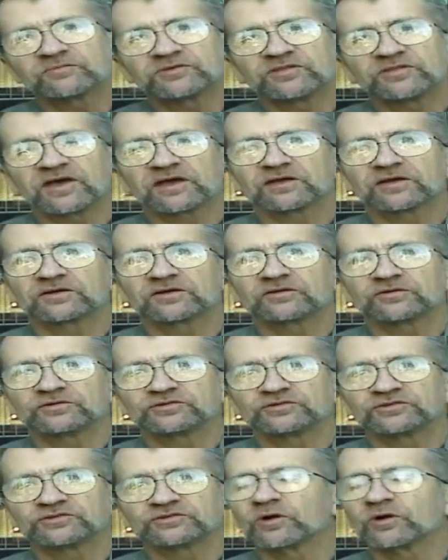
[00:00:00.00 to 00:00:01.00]
to that
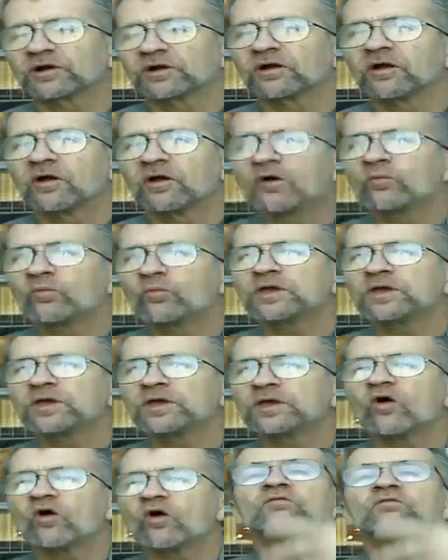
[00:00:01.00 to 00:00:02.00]
conclusion where we
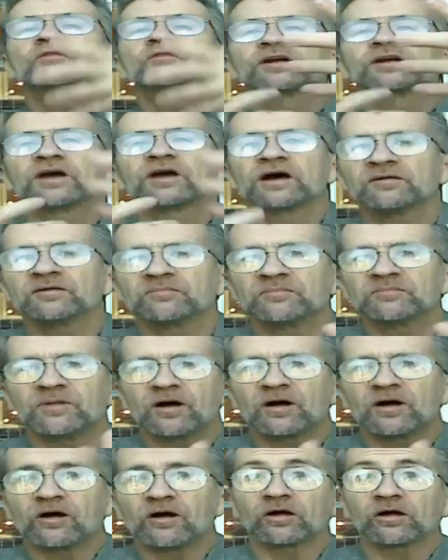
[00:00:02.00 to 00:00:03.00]
overcome
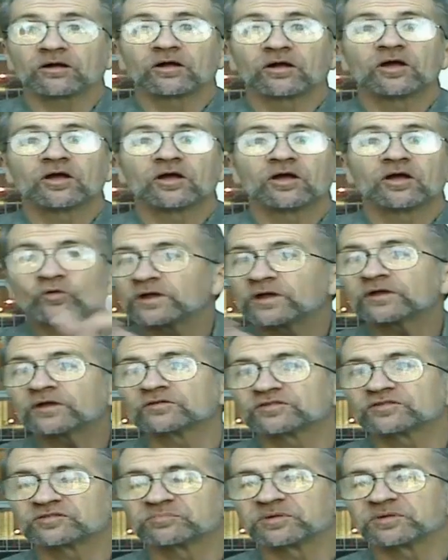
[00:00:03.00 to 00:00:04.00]
our
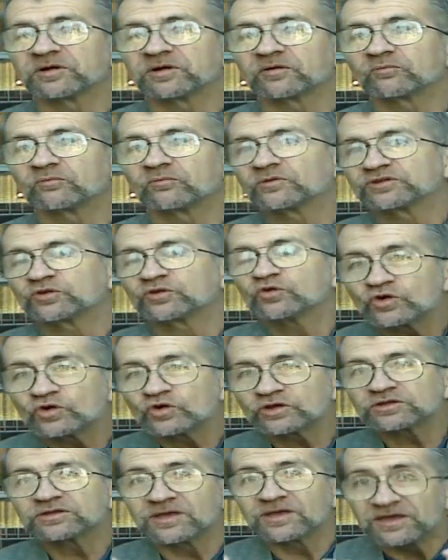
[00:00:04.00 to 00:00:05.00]
critical spirit, which
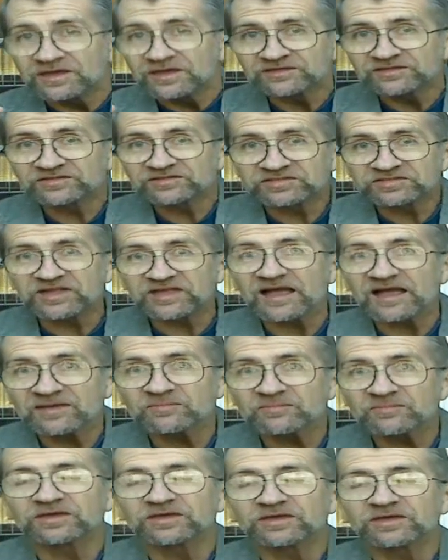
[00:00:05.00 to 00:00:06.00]
could
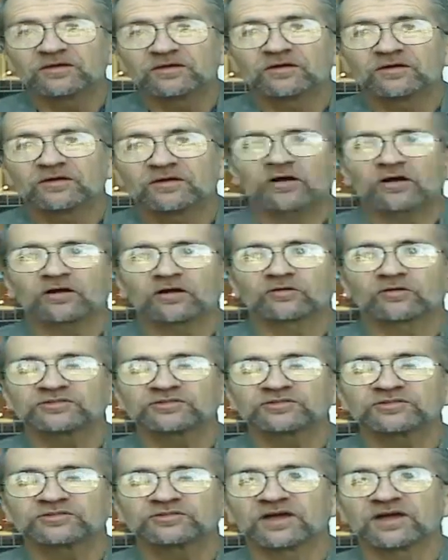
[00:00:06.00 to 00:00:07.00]
stymie our
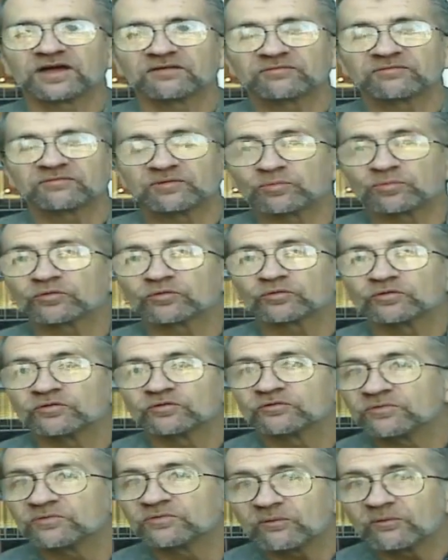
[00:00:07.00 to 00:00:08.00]
Christian life and
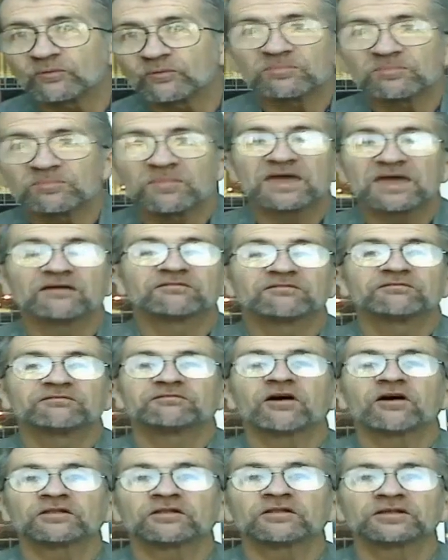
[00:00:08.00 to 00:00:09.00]
prove that we may have
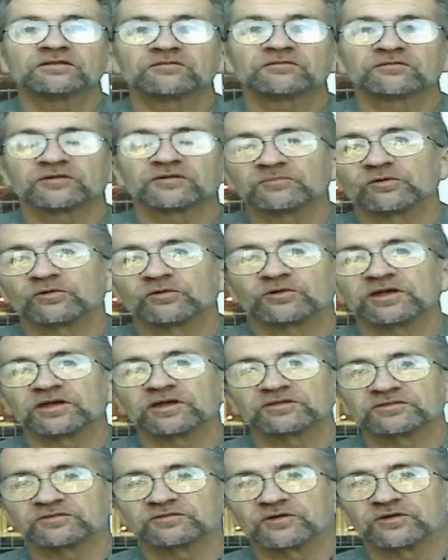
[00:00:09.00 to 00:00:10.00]
fallen from the
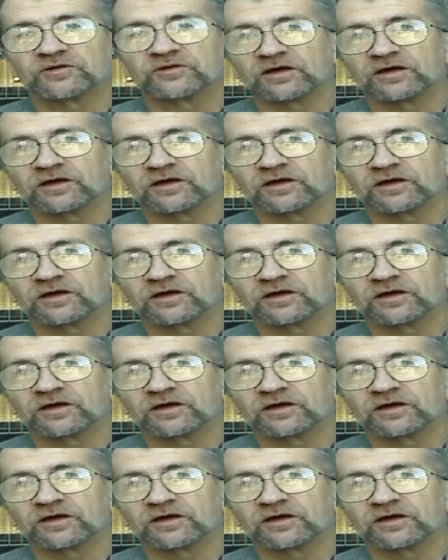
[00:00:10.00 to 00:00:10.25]
grace of God.